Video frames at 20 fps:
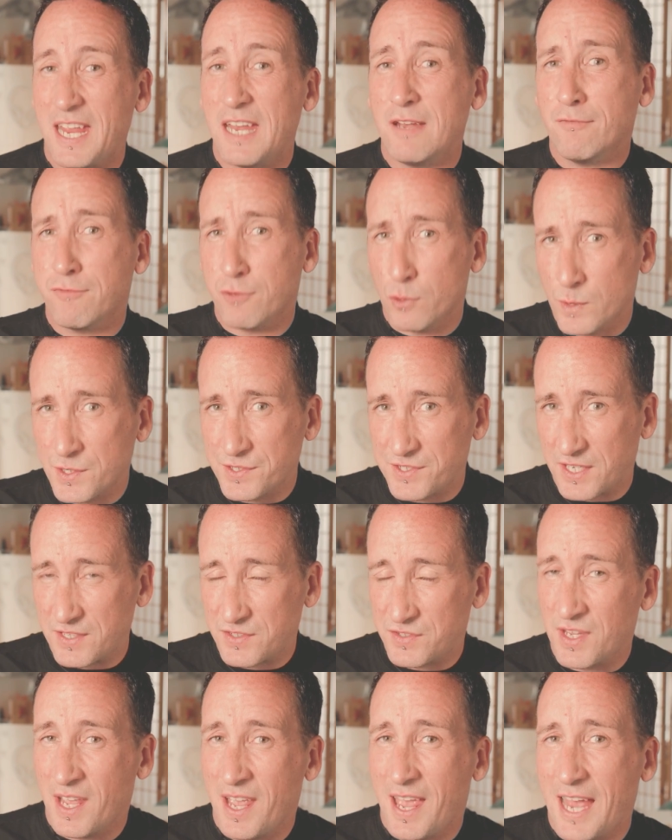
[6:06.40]

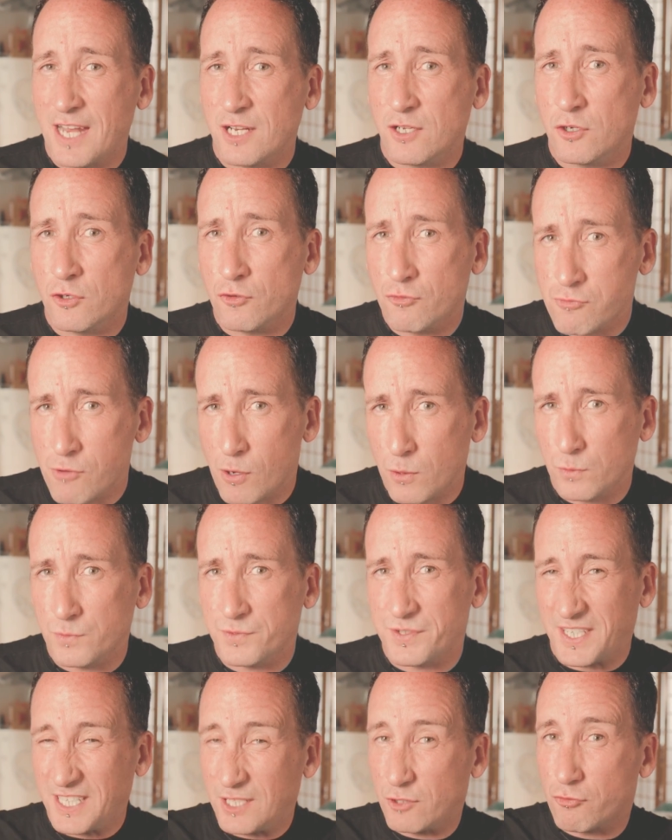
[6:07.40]
influences and controls
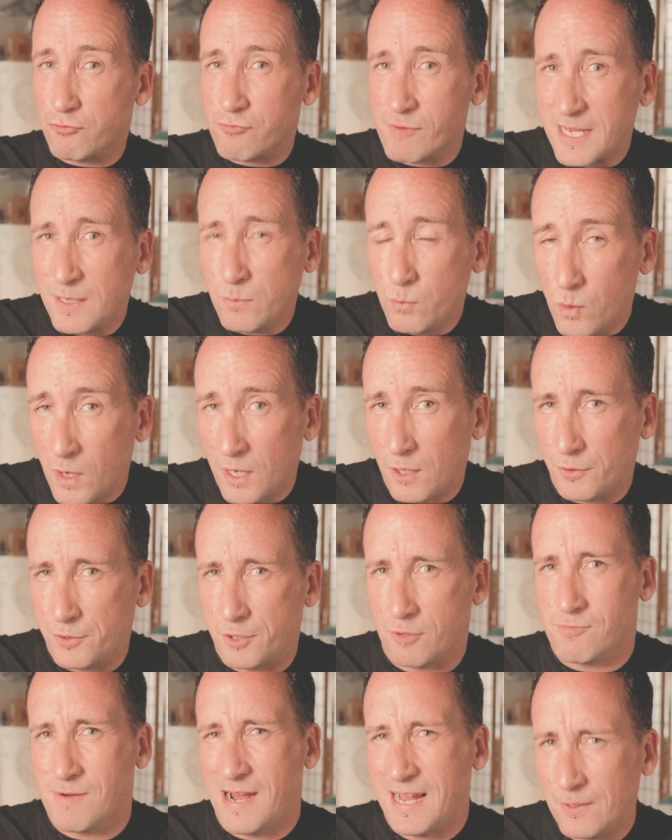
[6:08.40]
the dream world
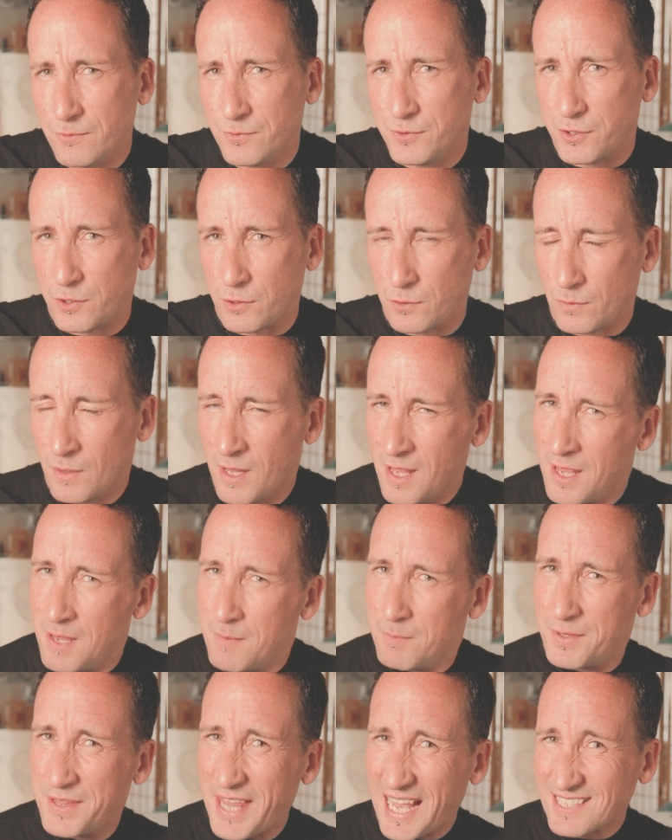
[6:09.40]
around you.
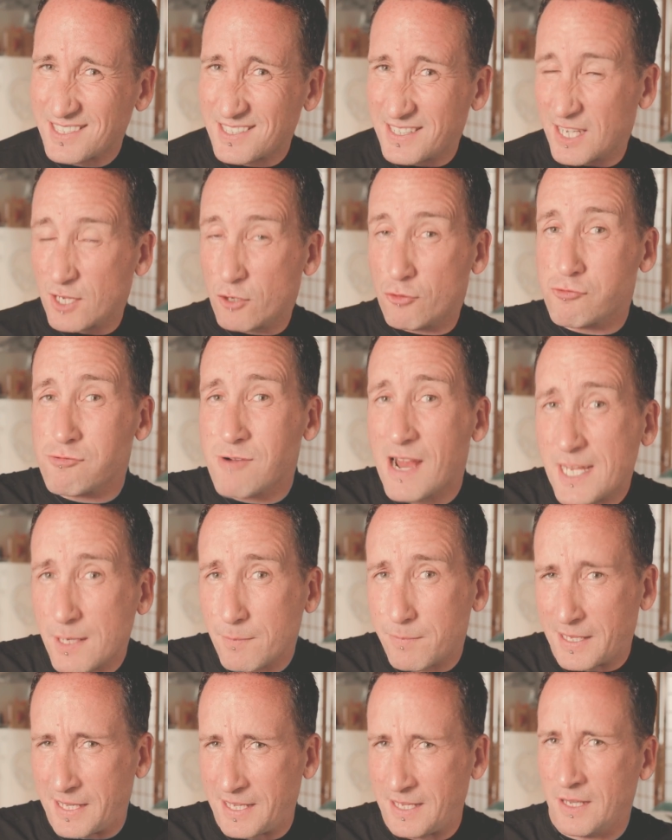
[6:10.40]
But that's an
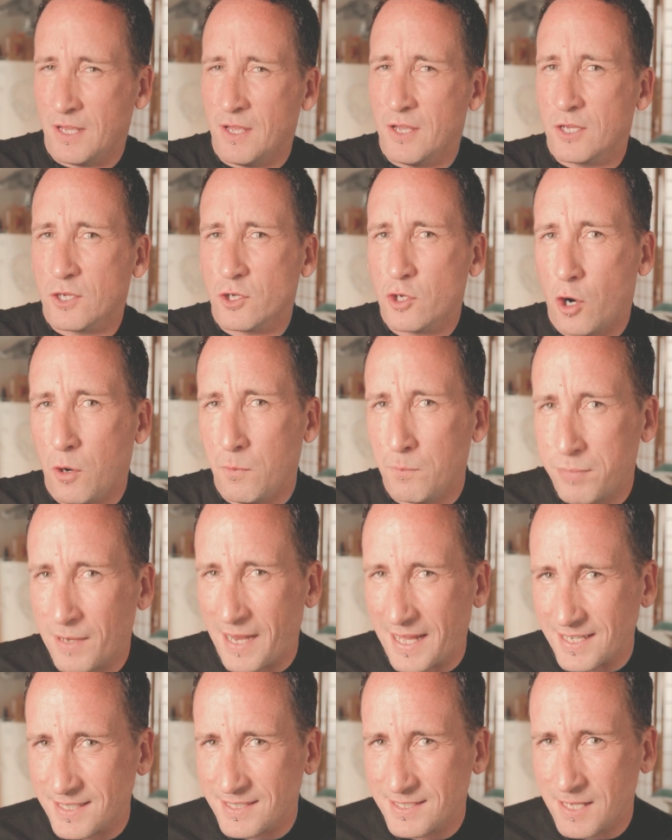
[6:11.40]
incredibly
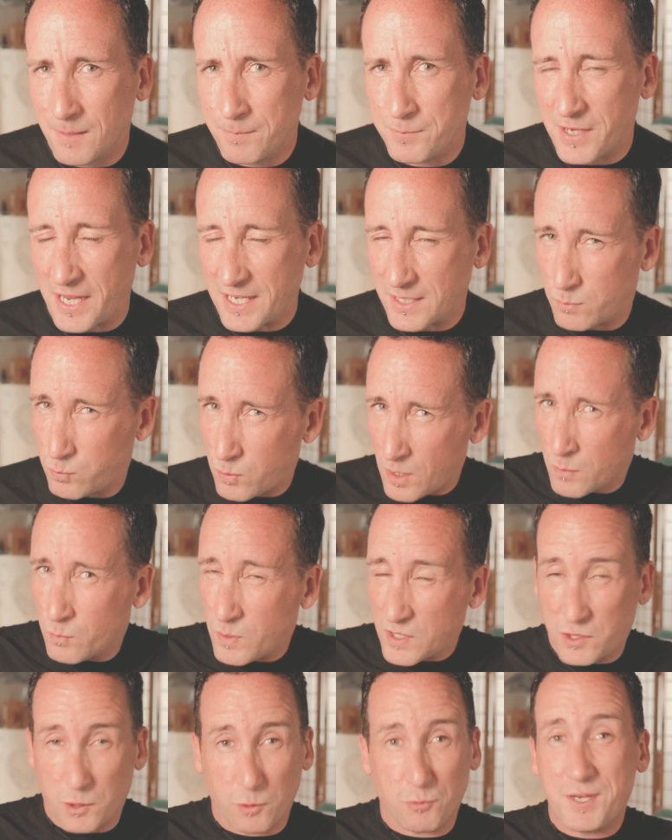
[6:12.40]
complex subject, one
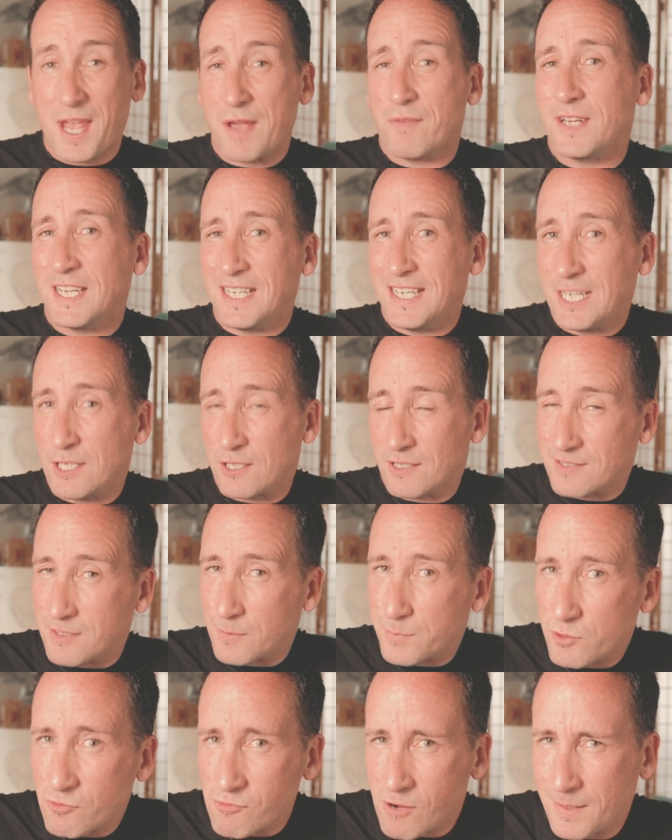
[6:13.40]
which you definitely need to
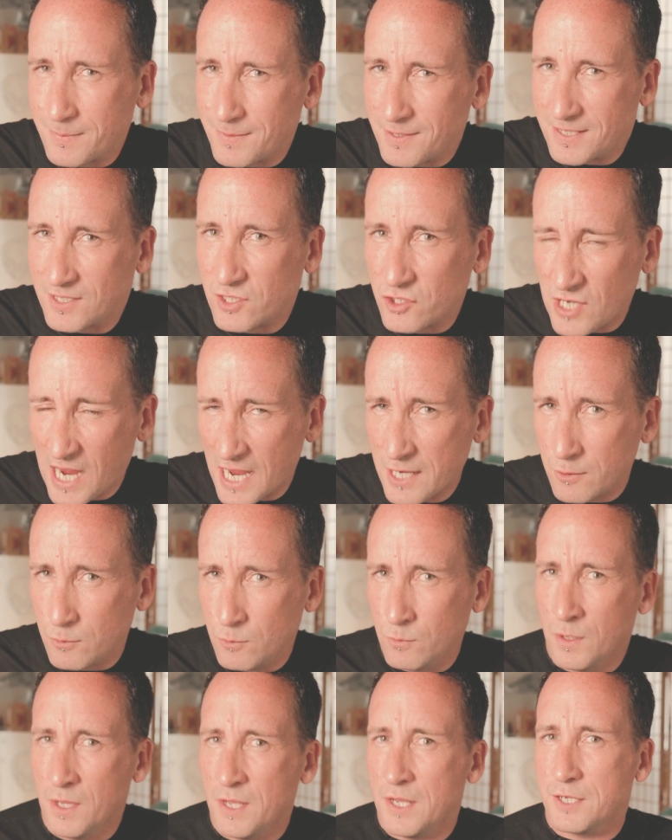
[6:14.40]
subscribe to this
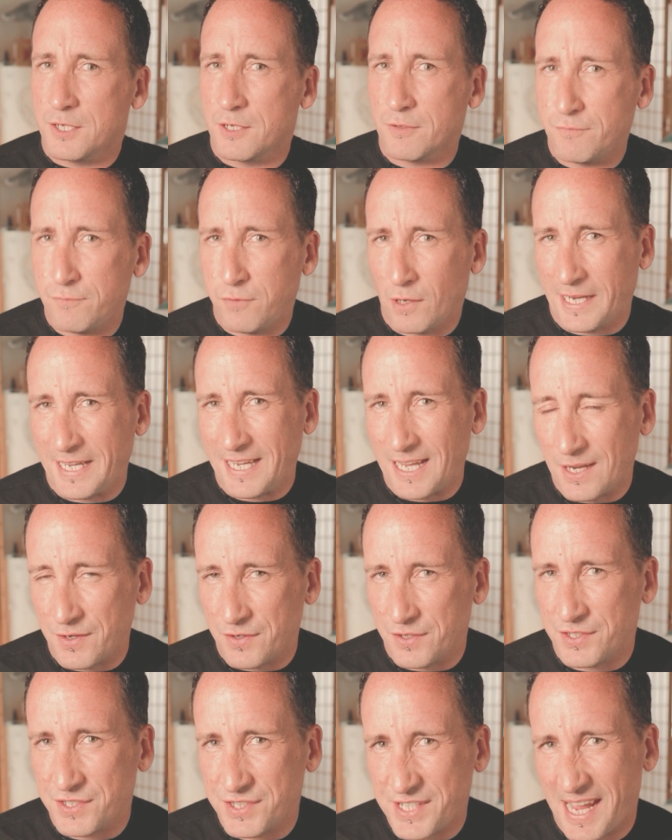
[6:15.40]
channel to fully
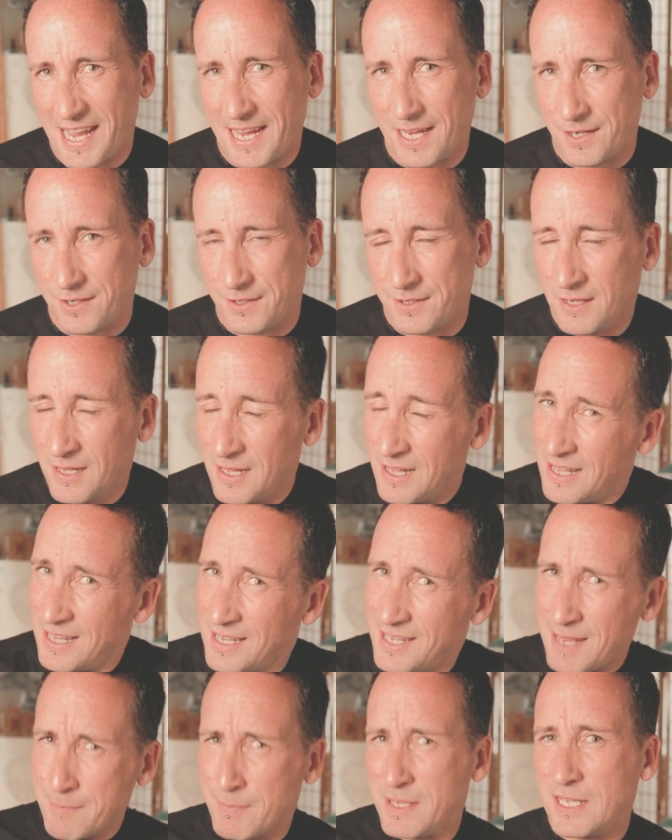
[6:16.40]
understand.
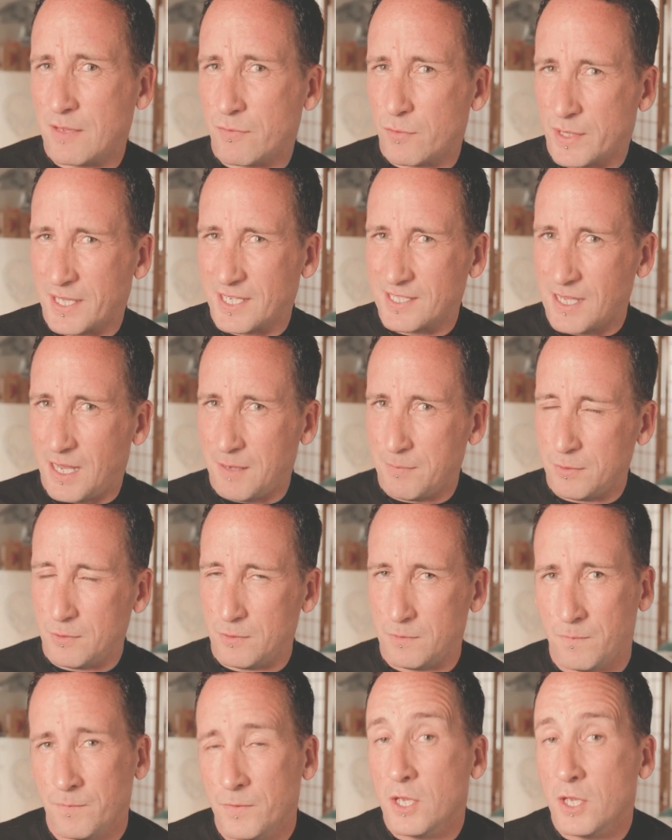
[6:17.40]
Let me give you an example.
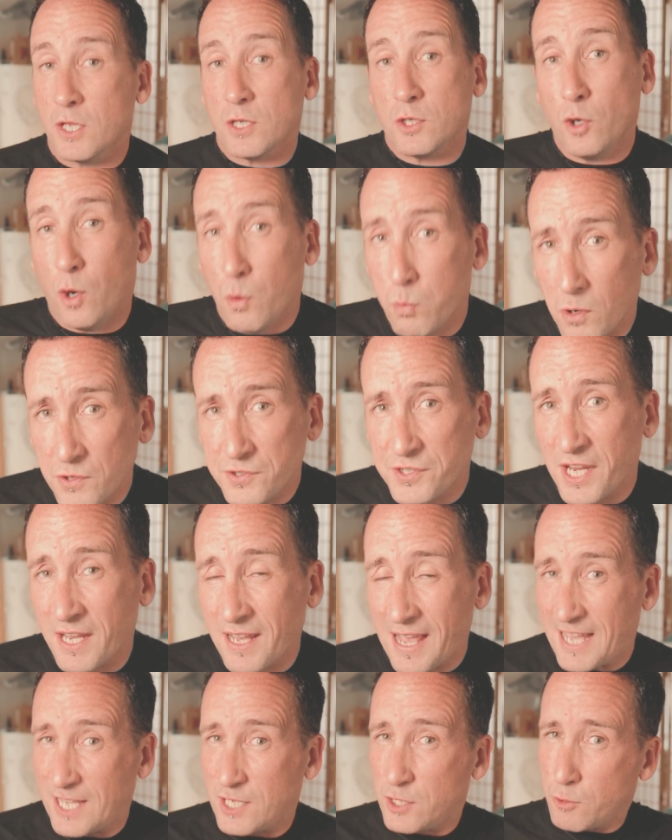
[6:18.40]
You're
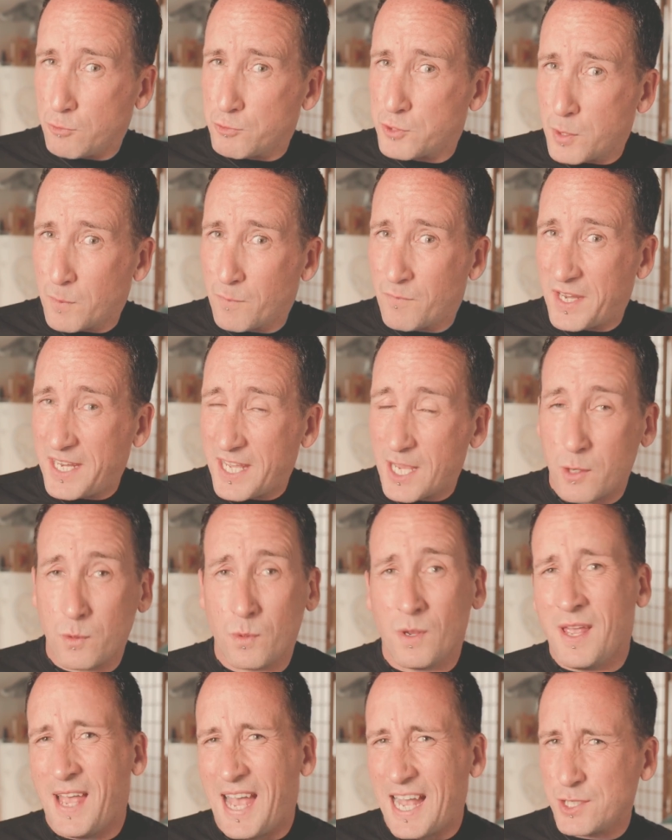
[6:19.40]
watching a YouTube
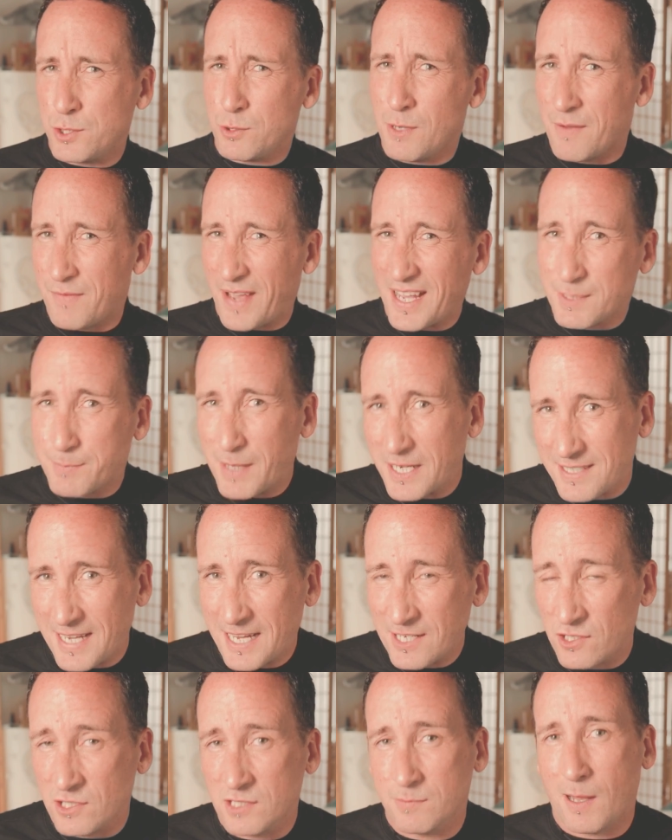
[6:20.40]
video and you have
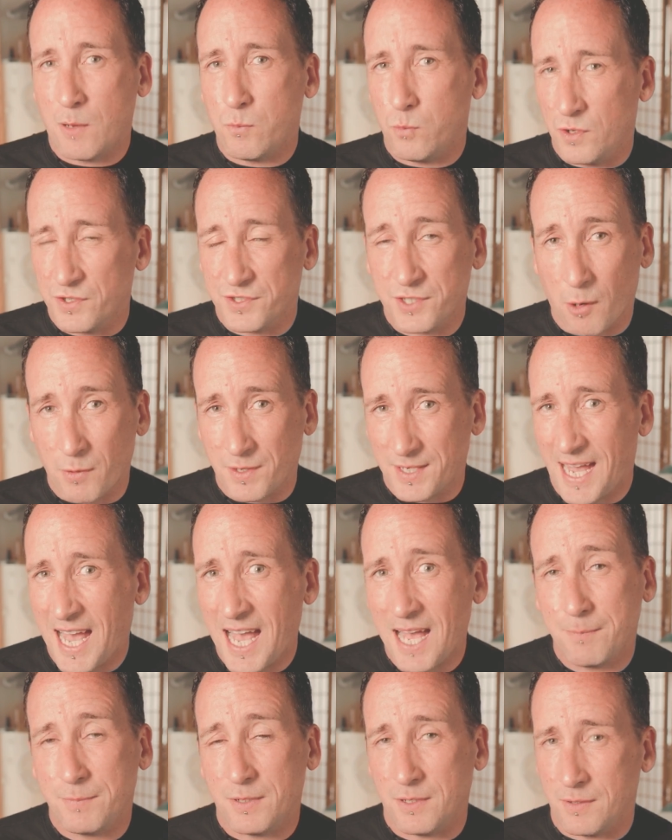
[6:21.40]
expectations about what's going to
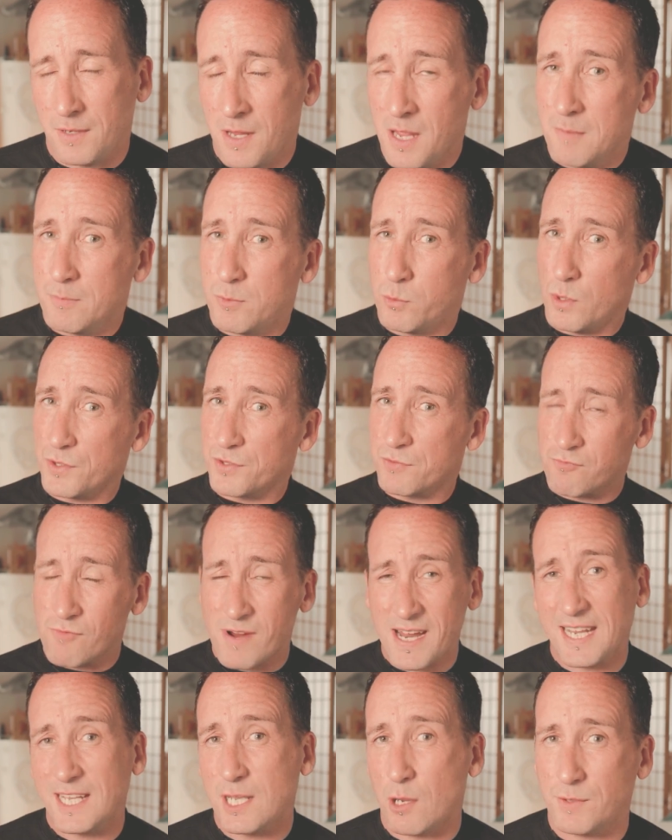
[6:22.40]
happen. But what's
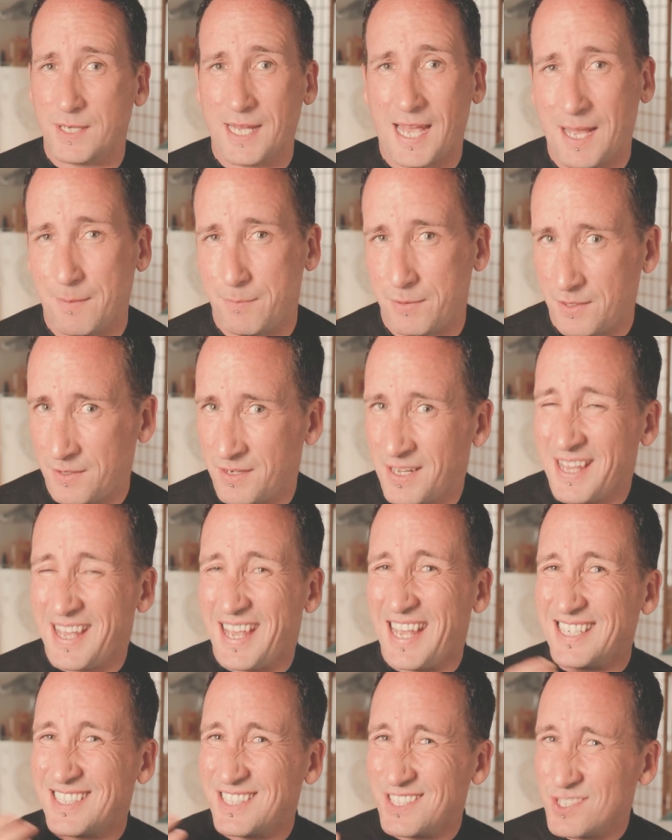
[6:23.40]
really going to happen is